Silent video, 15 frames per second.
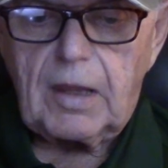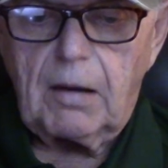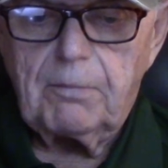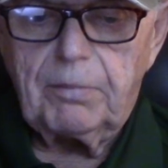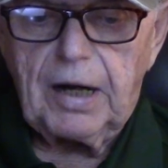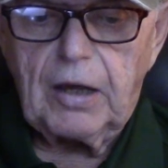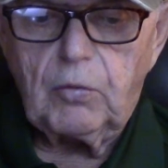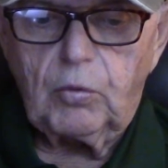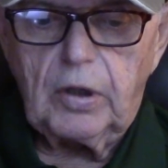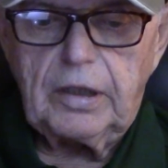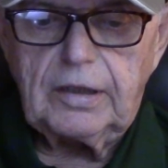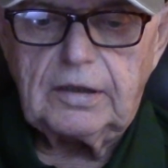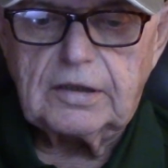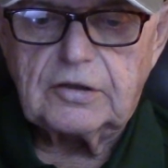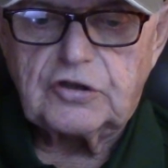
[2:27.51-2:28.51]
by
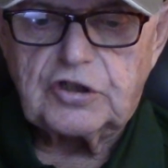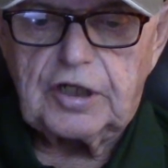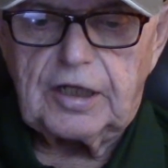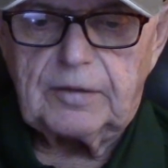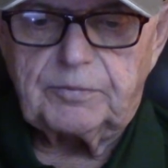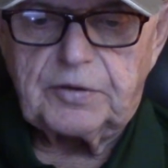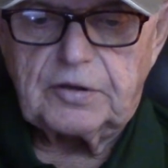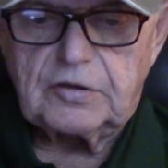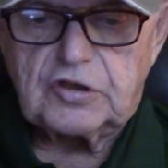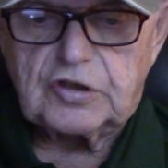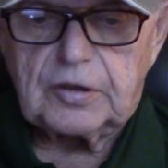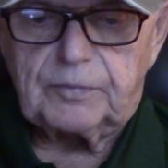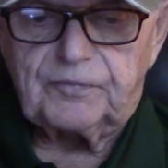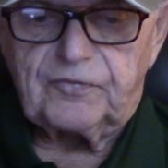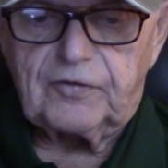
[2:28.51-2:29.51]
winning the
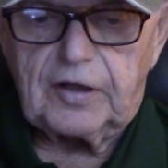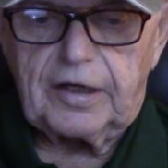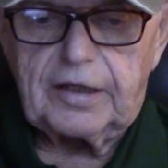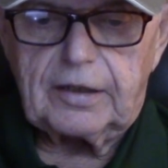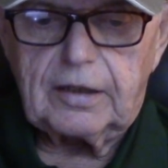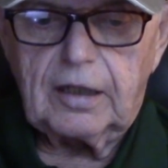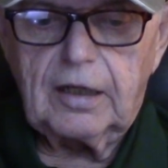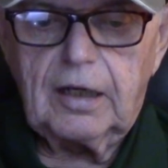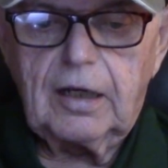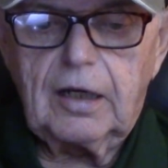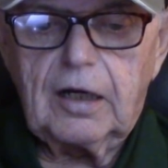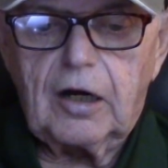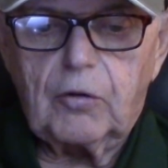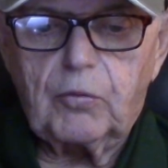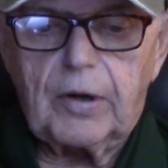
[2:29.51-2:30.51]
championship flight
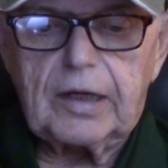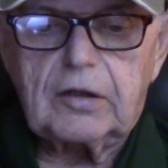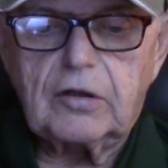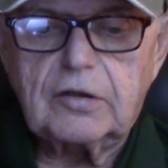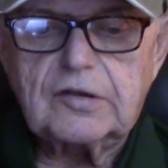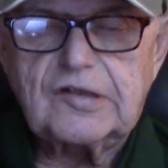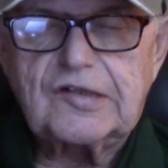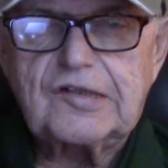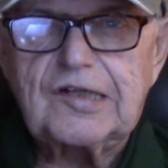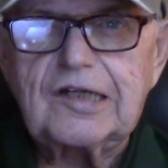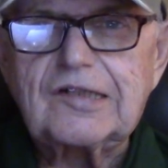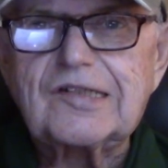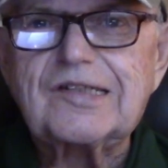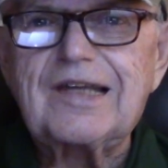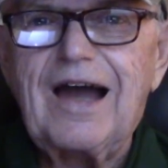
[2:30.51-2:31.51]
a record
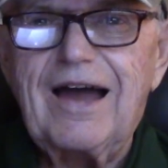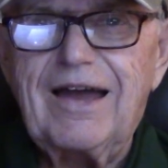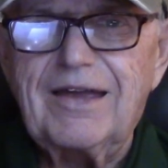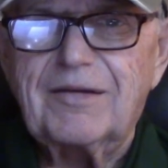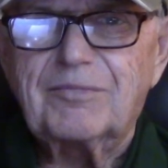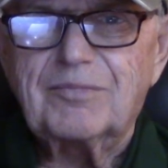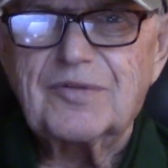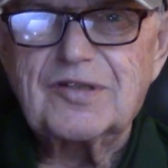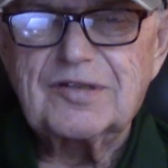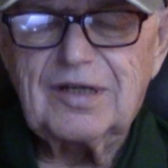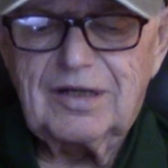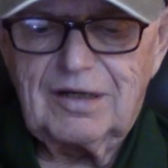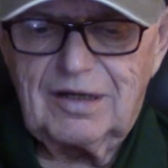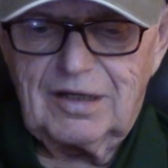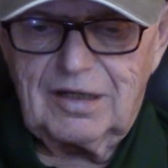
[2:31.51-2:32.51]
6 times,
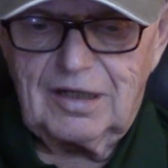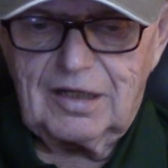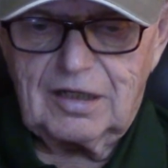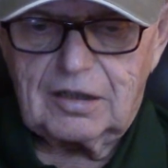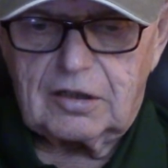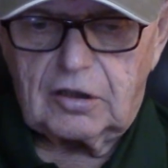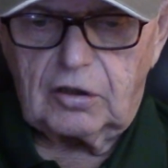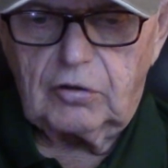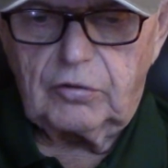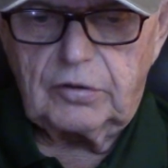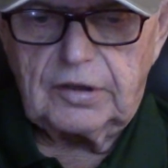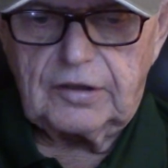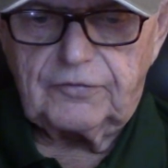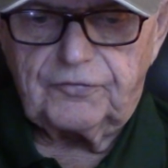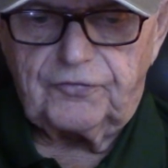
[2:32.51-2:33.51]

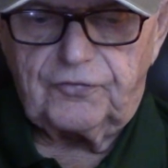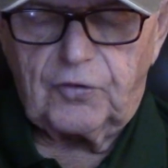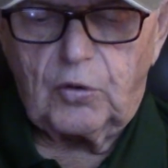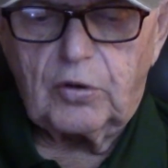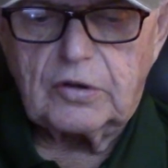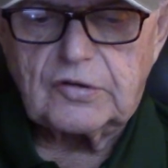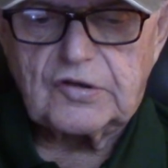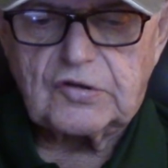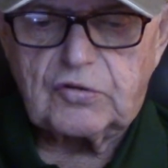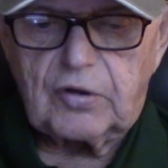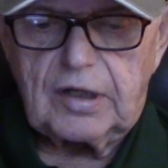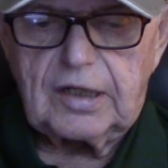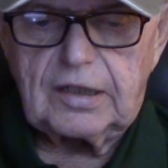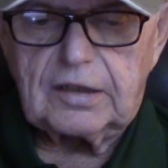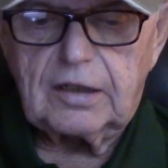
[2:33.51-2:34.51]
including 4
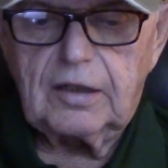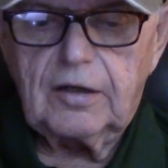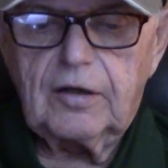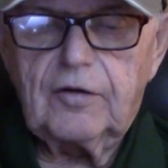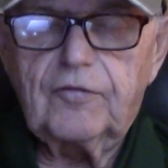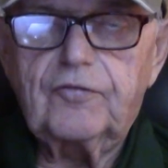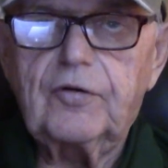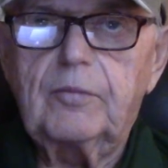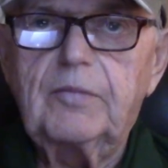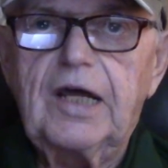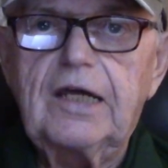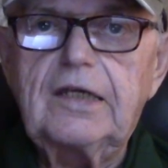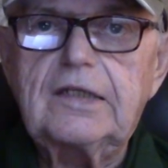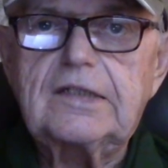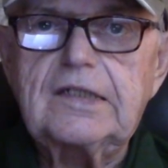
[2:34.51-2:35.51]
straight from
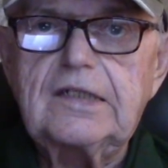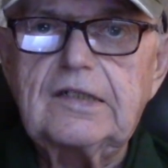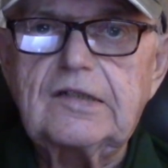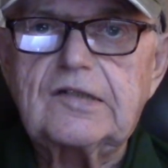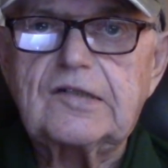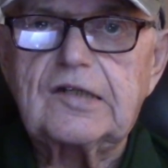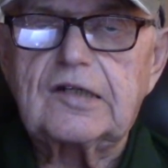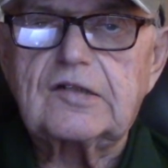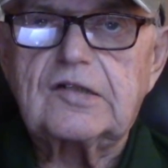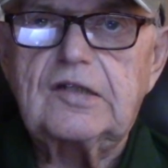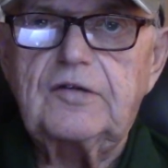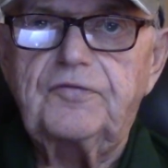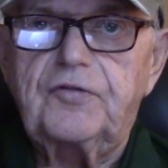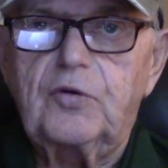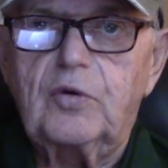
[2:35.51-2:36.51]

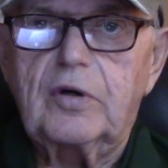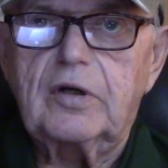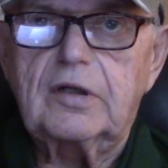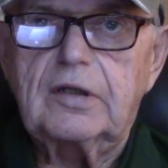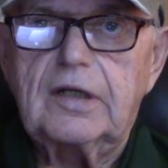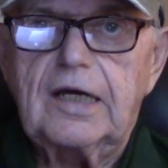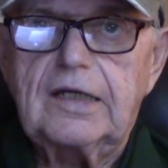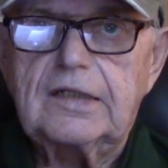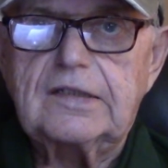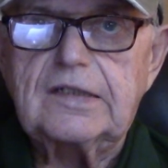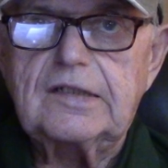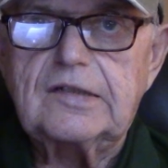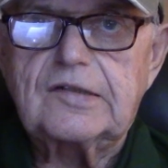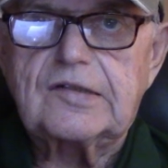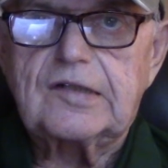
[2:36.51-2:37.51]
1964 to
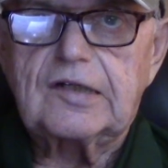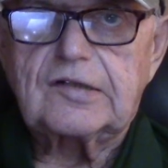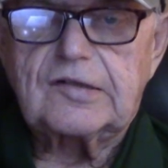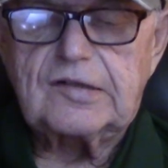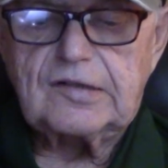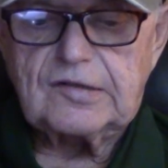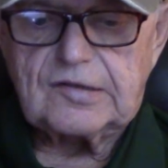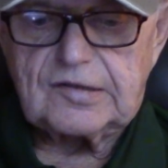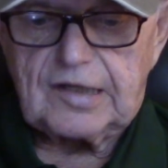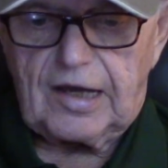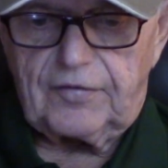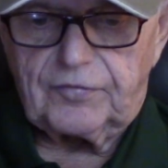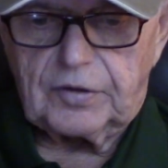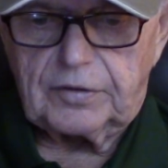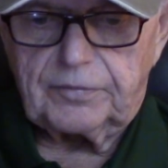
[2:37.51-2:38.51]

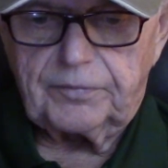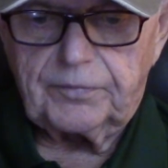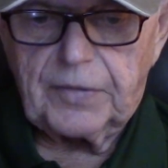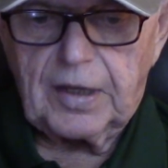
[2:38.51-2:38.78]
1967.